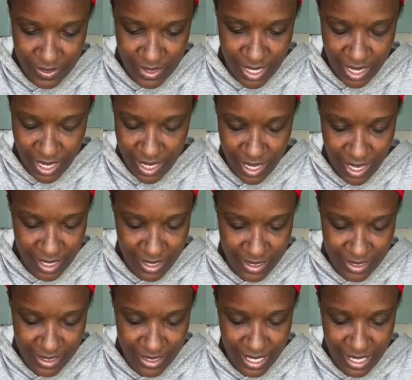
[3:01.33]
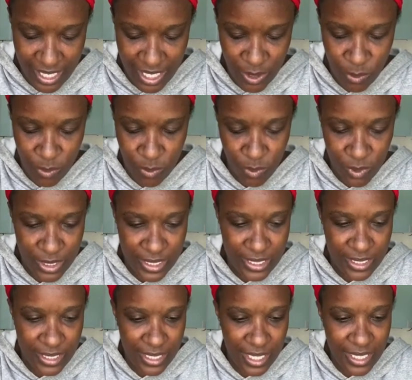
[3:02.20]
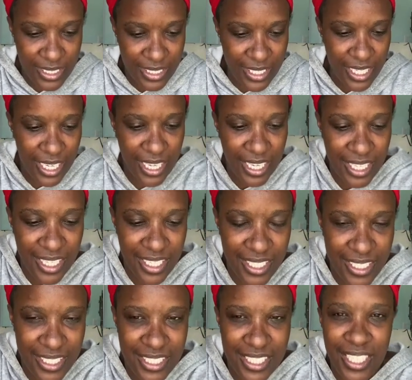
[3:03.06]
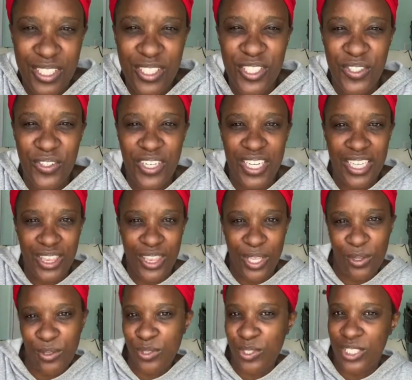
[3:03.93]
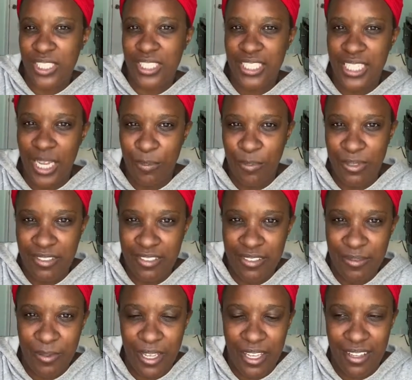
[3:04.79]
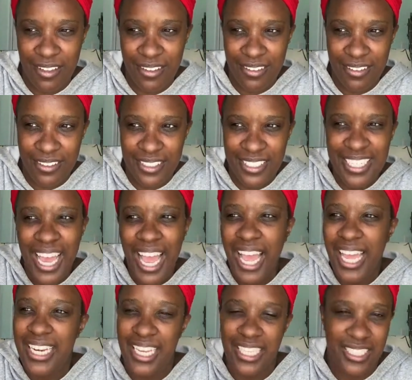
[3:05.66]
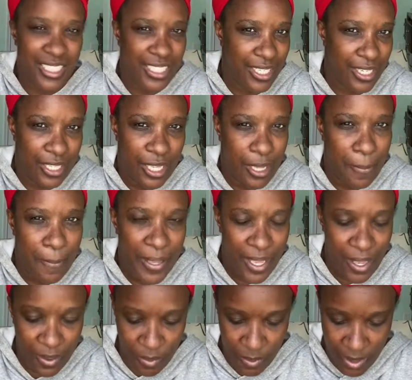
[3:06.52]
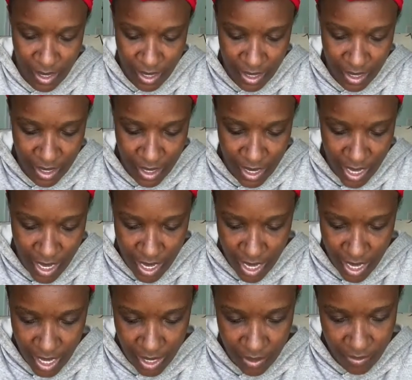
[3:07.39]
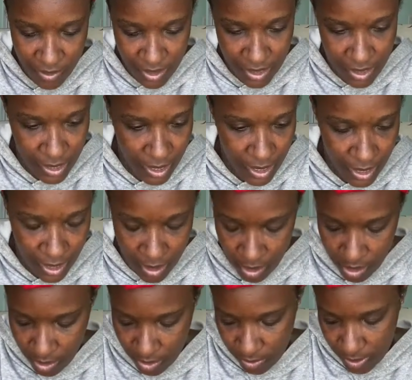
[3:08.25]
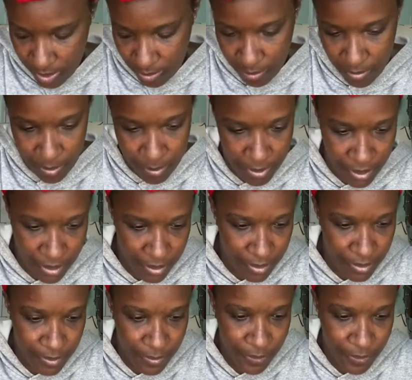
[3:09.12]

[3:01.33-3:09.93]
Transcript: I like a suntan, sunscreen lotion type of smell. Not necessarily a bad way. I really can't. Oh wait, my bad.